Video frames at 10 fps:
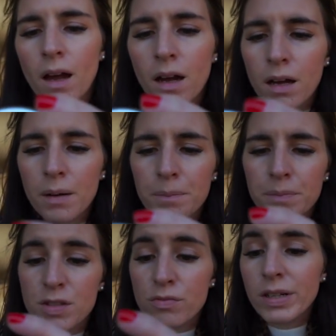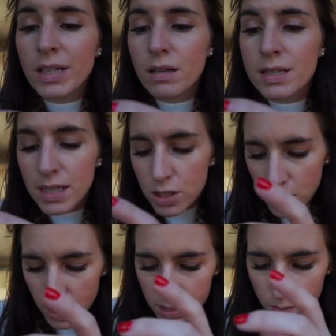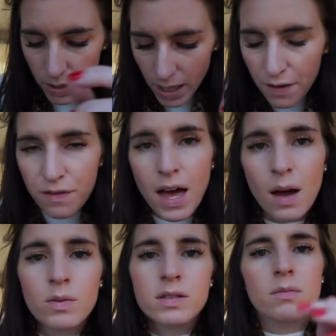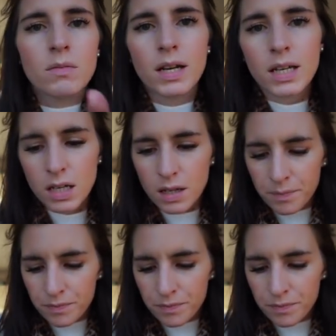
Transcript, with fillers: Um, it's really nice actually. So we're gonna have that with some like